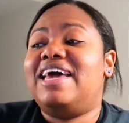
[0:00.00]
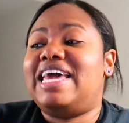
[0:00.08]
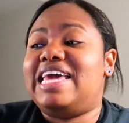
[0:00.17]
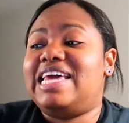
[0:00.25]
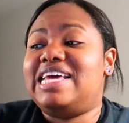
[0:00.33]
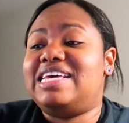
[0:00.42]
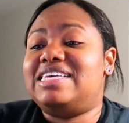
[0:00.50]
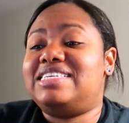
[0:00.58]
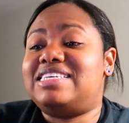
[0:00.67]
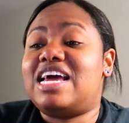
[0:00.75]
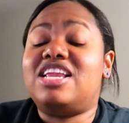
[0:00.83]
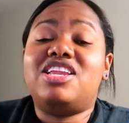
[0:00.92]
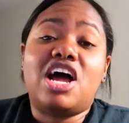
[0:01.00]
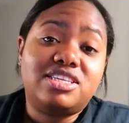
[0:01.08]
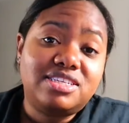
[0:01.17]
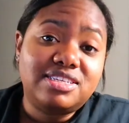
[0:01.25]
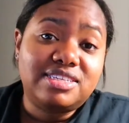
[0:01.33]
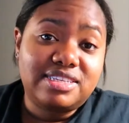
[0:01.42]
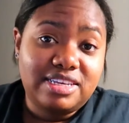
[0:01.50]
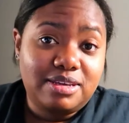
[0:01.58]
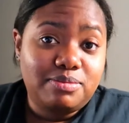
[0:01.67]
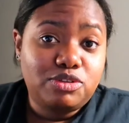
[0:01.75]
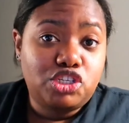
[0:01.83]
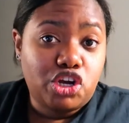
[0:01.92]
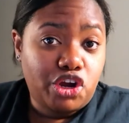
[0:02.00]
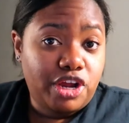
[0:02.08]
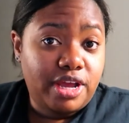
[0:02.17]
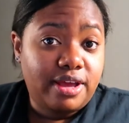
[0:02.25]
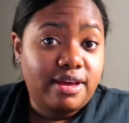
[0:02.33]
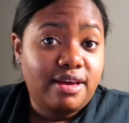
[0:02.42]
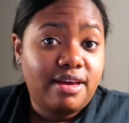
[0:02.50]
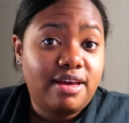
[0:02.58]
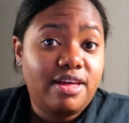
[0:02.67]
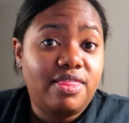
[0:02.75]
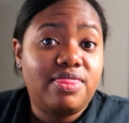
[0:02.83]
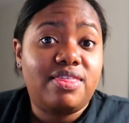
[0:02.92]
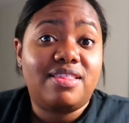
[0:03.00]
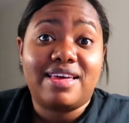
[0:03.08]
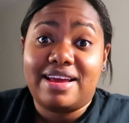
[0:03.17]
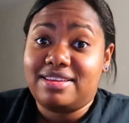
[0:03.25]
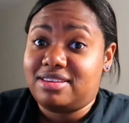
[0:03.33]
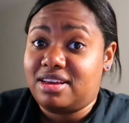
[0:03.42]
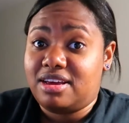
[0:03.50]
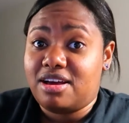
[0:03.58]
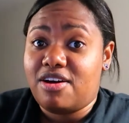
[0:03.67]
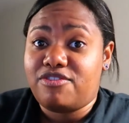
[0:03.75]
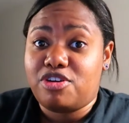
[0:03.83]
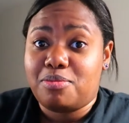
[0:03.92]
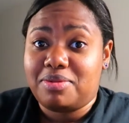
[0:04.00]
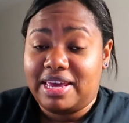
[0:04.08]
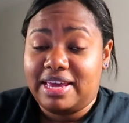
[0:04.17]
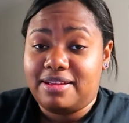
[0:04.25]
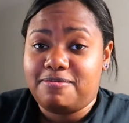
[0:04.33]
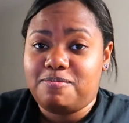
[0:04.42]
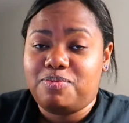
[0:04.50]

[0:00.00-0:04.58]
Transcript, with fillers: is not to sleep during the landing of your plane.